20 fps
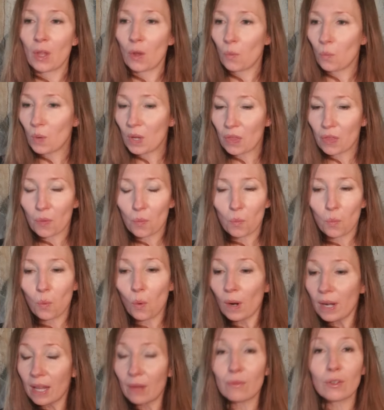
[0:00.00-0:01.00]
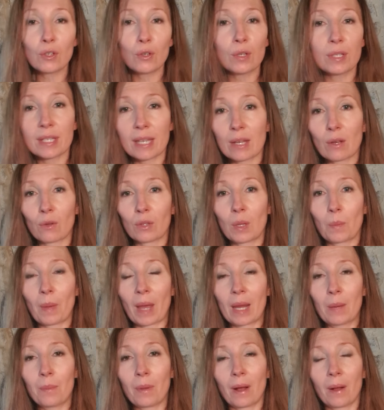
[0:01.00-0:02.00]
with whatever you see on the
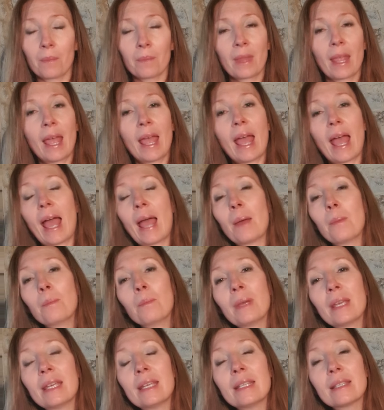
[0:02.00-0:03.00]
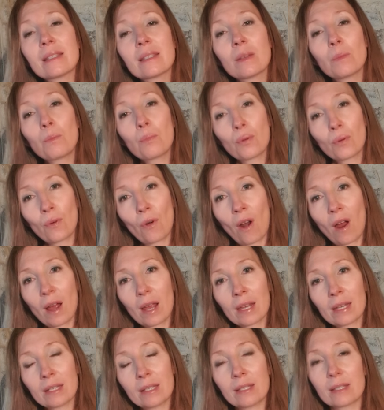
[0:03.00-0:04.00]
paper, and be
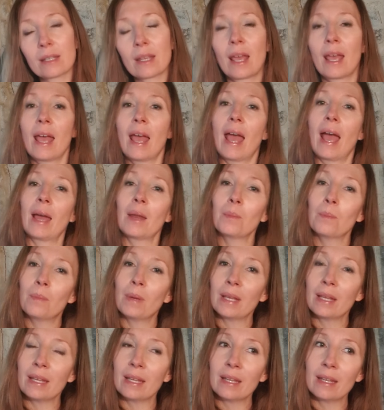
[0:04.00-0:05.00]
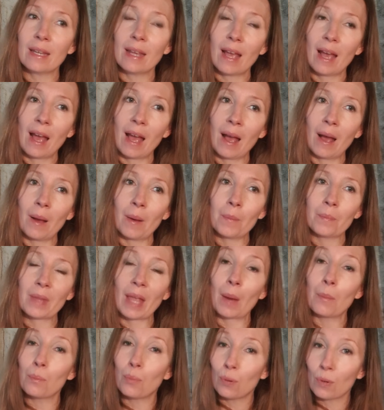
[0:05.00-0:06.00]
surprised and be
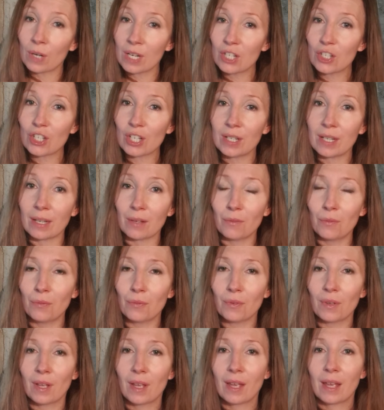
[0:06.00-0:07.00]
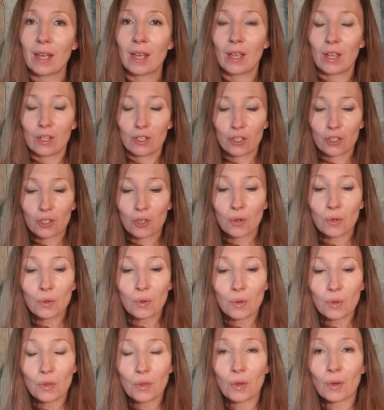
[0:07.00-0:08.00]
appreciative to
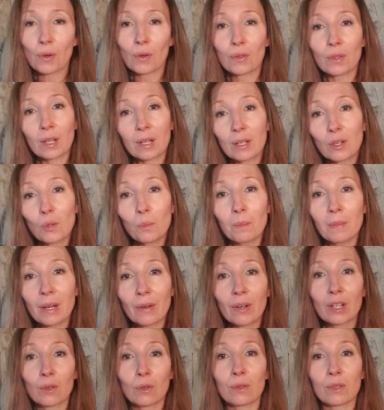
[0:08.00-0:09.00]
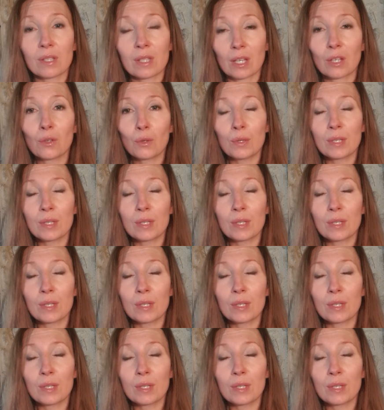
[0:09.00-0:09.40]
the little miracles that you